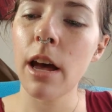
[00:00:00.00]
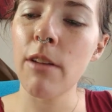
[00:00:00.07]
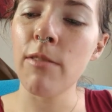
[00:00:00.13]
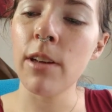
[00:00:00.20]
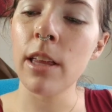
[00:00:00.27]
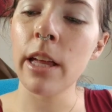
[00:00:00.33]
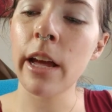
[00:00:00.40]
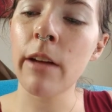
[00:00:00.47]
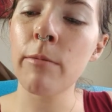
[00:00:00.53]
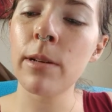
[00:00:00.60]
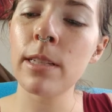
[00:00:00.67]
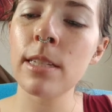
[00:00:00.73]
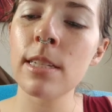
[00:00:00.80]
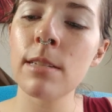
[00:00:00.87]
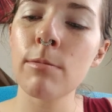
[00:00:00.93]
I feel like
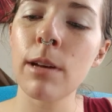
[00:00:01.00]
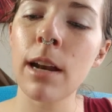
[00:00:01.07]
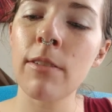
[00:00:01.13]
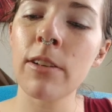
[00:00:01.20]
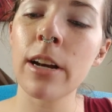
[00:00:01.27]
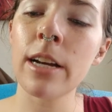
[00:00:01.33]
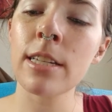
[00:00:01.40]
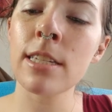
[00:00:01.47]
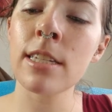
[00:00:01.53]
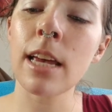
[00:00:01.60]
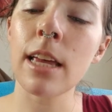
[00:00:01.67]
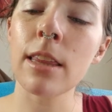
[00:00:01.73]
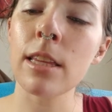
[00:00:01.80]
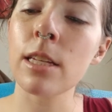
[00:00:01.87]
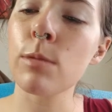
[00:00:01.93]
whenever I
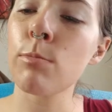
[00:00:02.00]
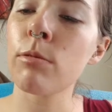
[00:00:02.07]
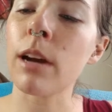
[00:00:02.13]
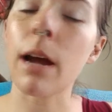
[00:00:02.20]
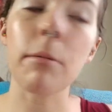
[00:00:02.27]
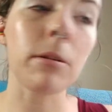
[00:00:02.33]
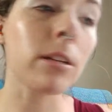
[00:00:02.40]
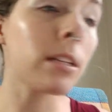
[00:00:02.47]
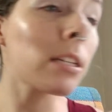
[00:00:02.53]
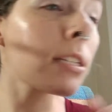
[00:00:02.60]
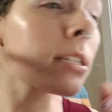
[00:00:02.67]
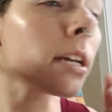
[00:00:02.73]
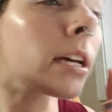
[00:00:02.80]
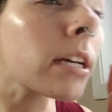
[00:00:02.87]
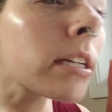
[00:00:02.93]
set this primer these
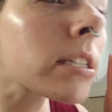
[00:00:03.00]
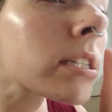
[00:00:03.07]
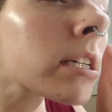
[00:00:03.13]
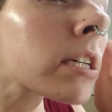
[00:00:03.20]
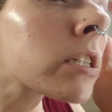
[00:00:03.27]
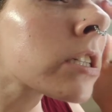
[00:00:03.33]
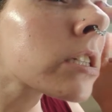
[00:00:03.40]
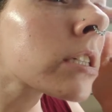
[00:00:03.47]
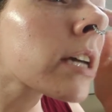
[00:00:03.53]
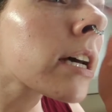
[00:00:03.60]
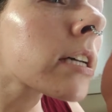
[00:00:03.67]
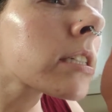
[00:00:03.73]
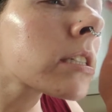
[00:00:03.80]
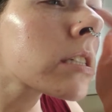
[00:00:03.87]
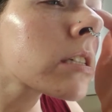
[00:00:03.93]
days, it just
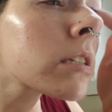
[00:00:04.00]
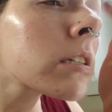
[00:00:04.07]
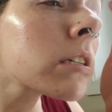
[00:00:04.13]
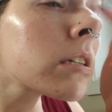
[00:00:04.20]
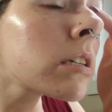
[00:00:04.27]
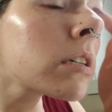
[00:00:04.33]
gets